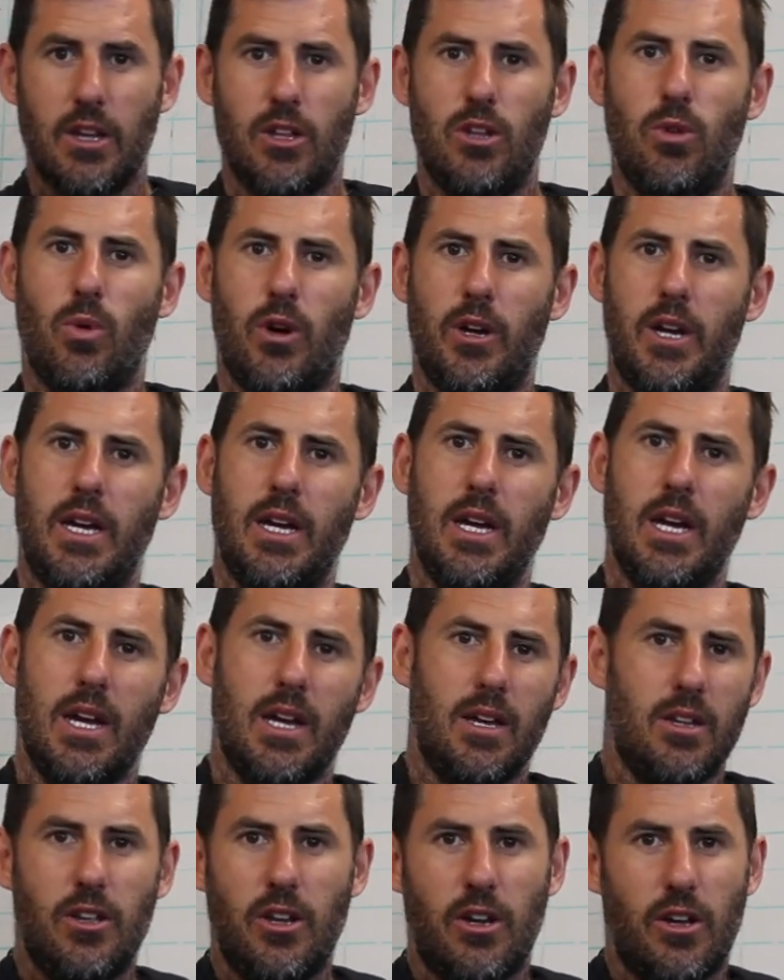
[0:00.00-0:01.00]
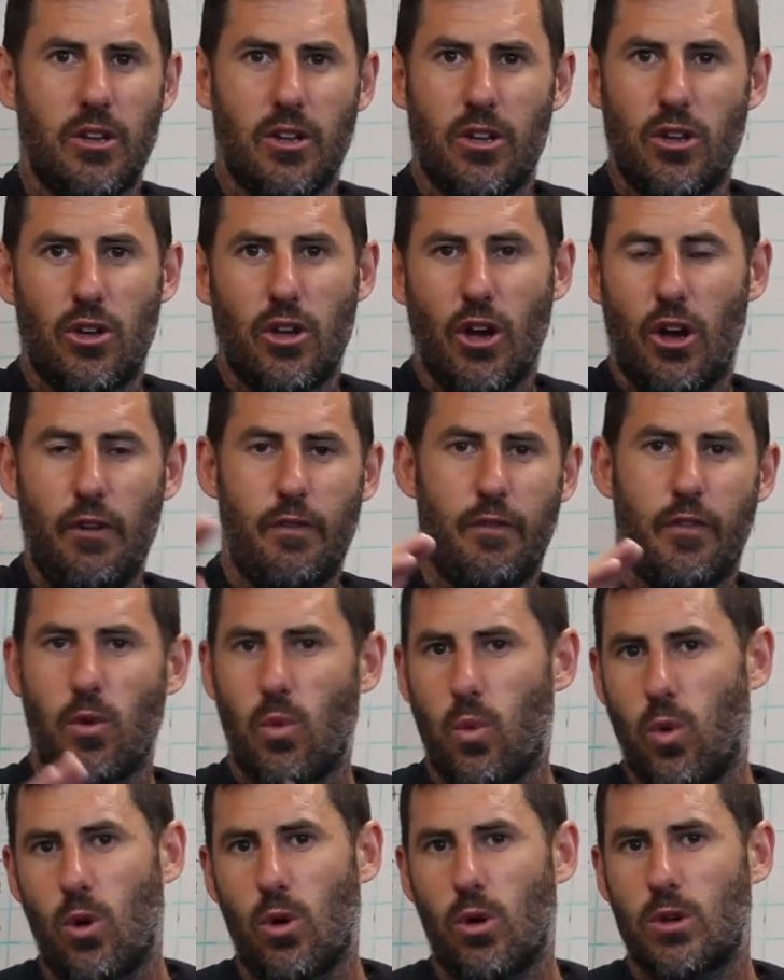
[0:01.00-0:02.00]
You wanna, you know, go for
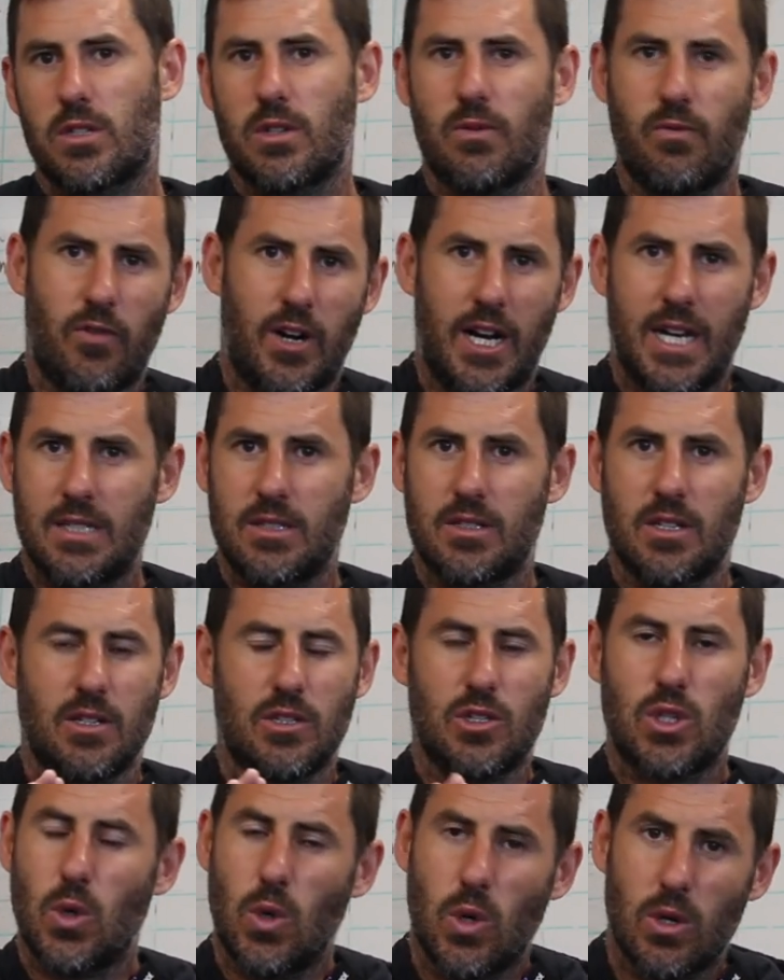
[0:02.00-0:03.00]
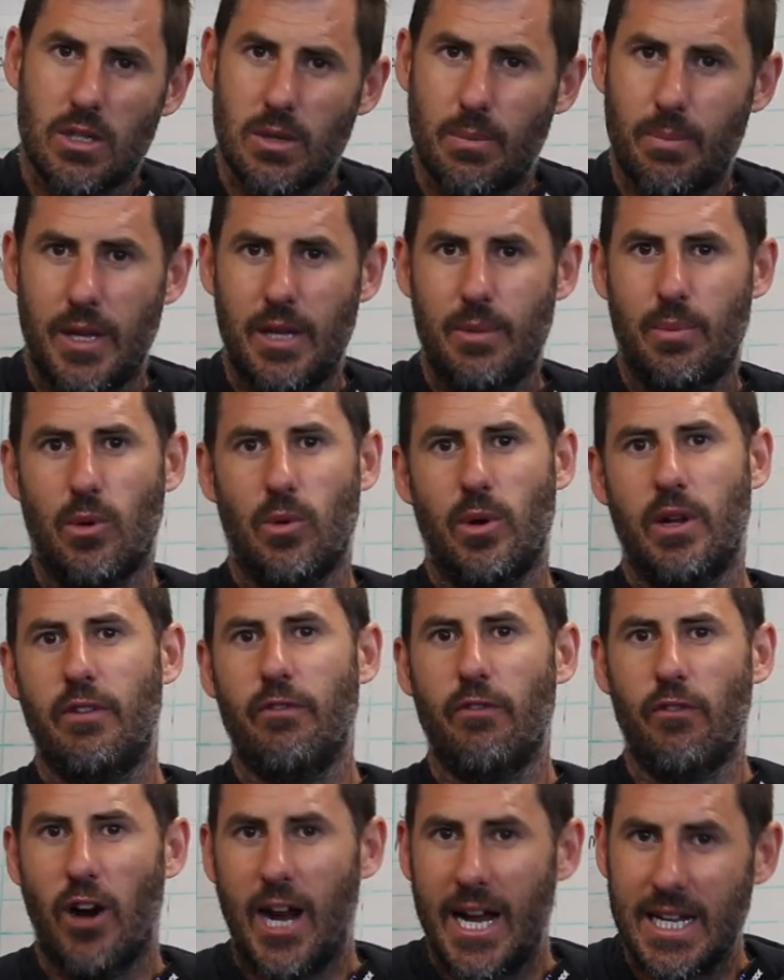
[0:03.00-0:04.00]
walks and runs and talk to people
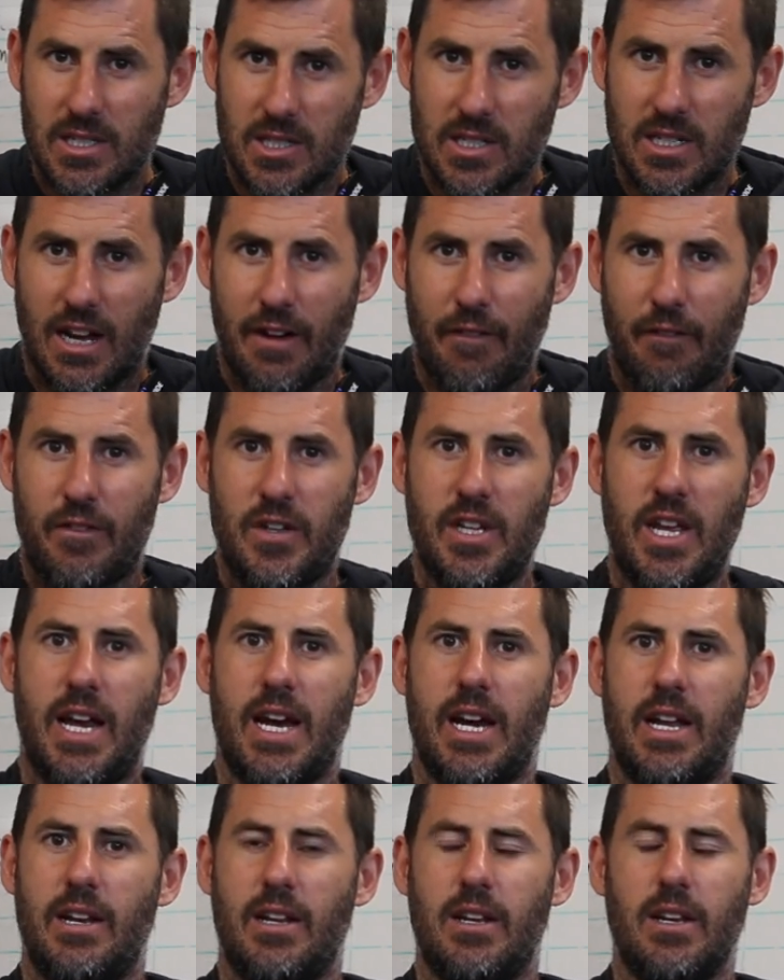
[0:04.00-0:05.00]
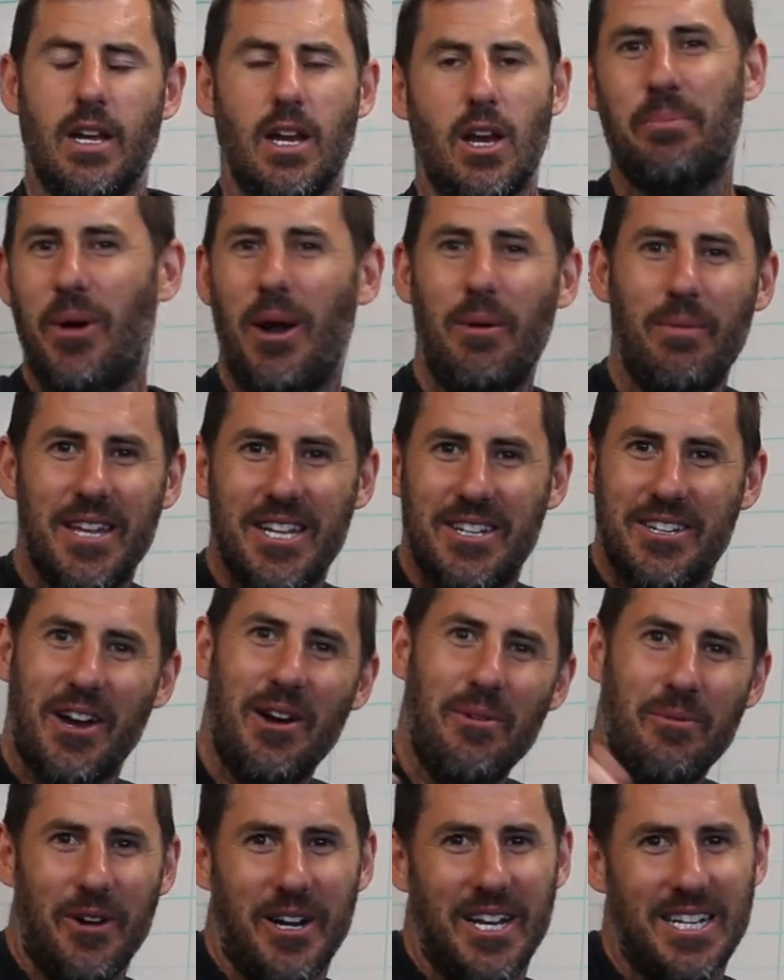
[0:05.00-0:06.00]
and write stuff down. And you probably
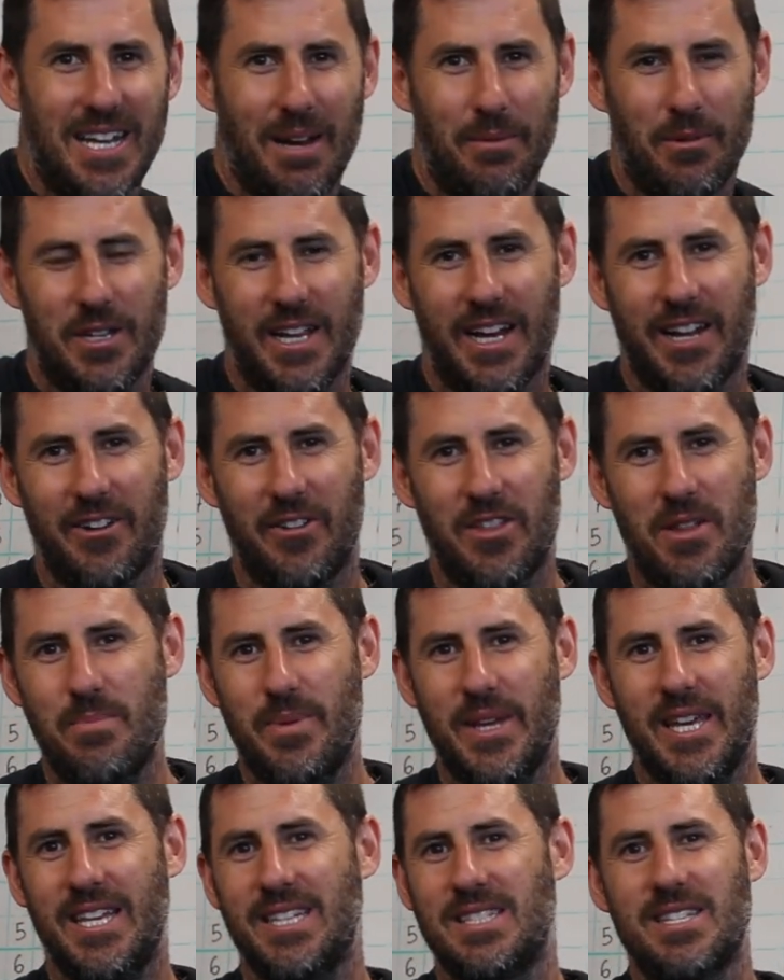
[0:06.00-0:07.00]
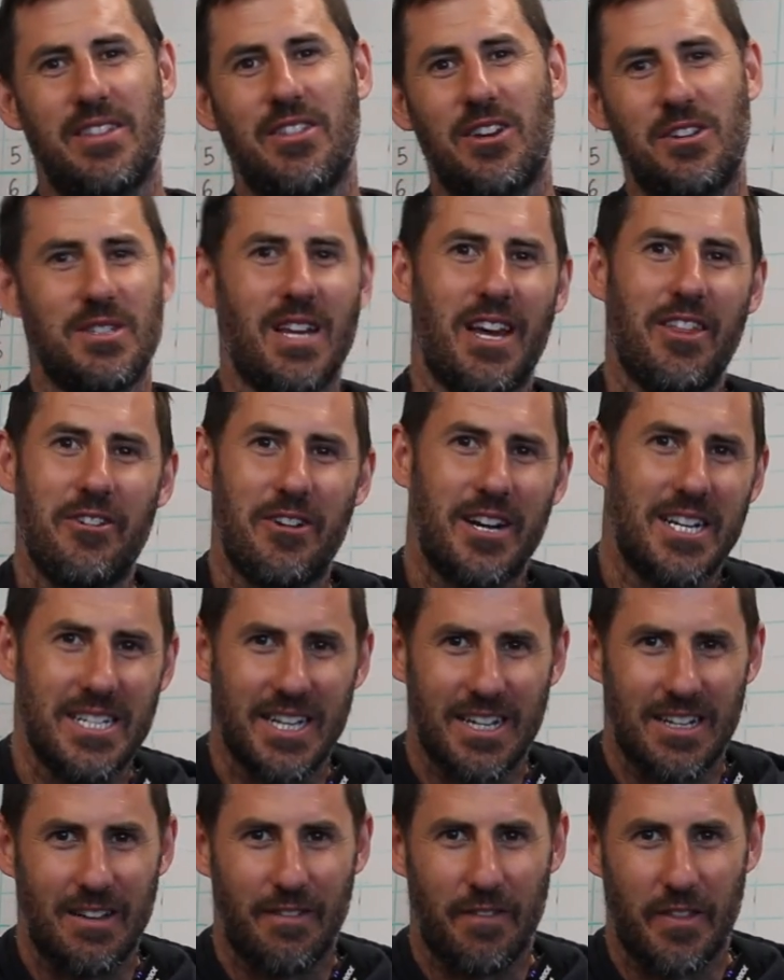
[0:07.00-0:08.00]
don't wanna double down on the beers and those other
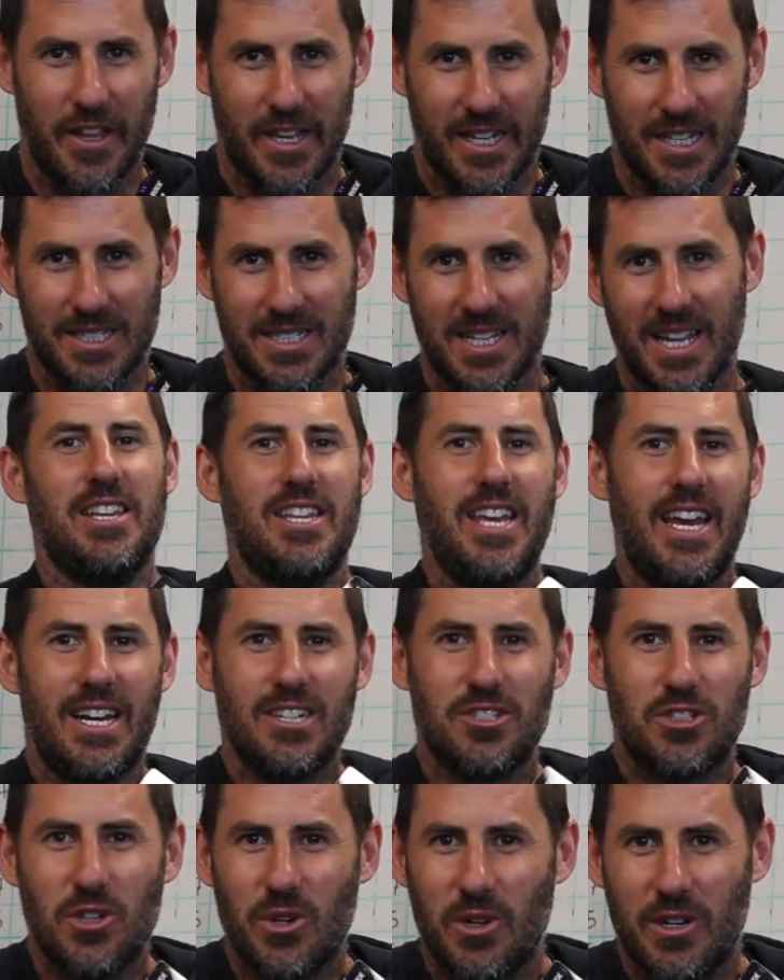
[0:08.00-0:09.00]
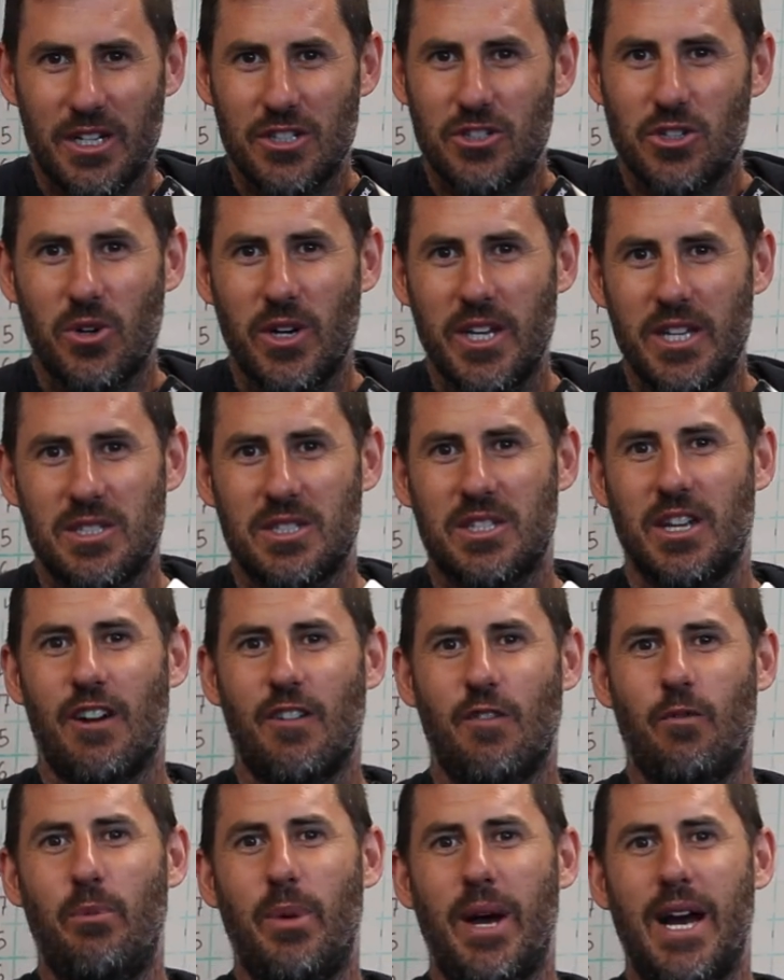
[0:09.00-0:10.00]
addictive things. Yeah, sure, enjoy
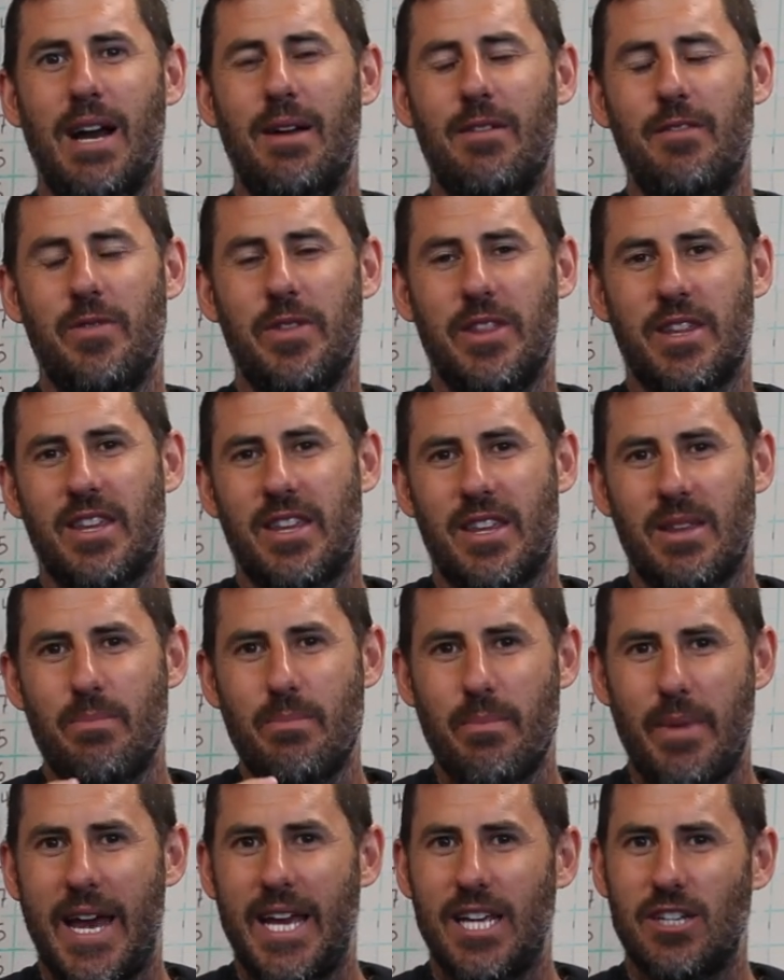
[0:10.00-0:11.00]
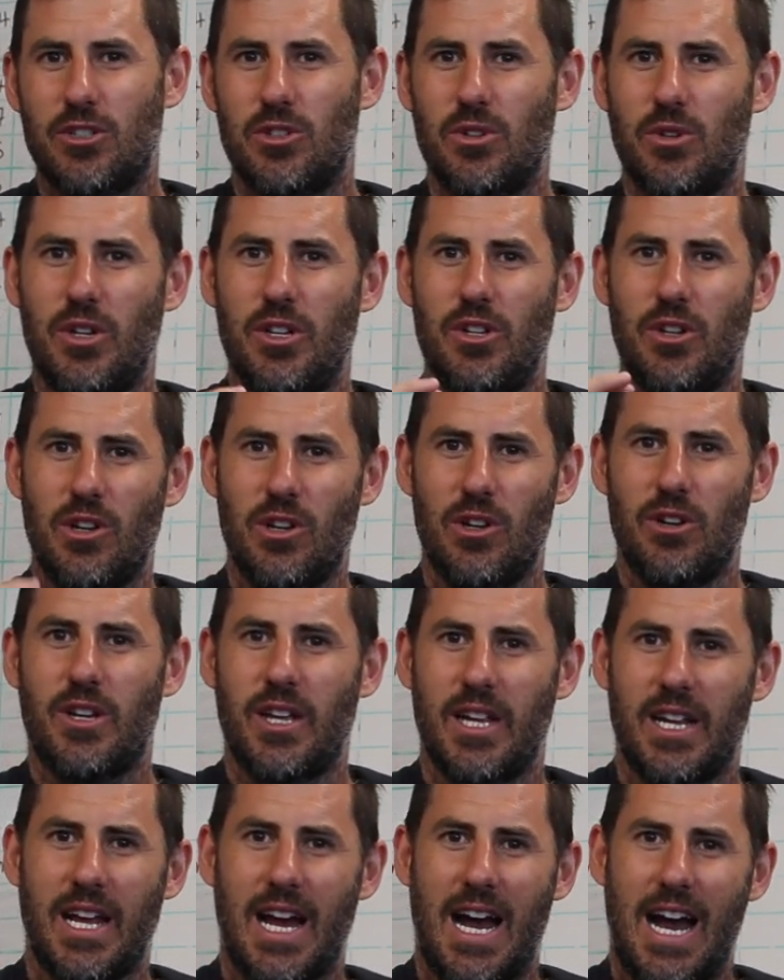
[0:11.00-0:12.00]
yourself, but make sure you're
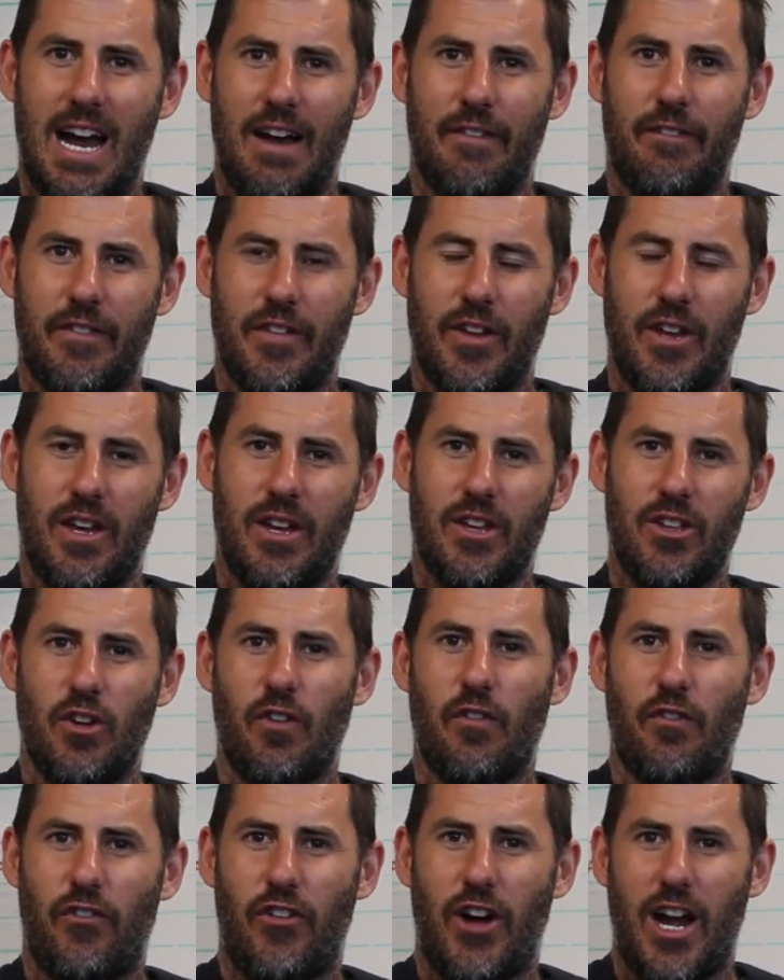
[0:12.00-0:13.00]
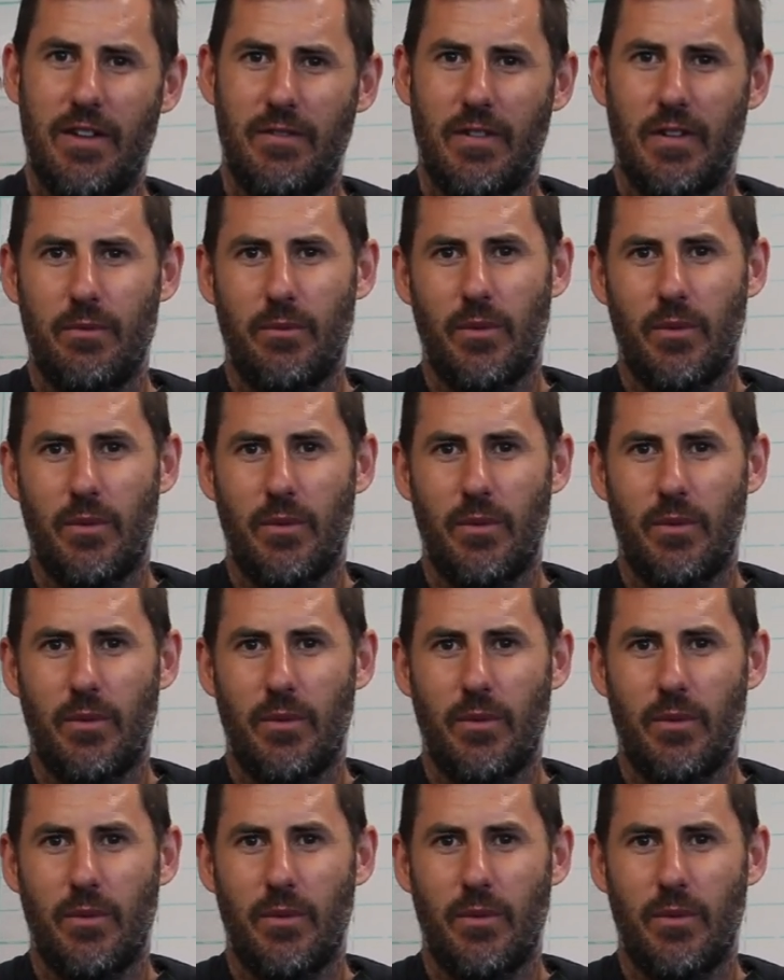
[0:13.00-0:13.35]
looking after your frame of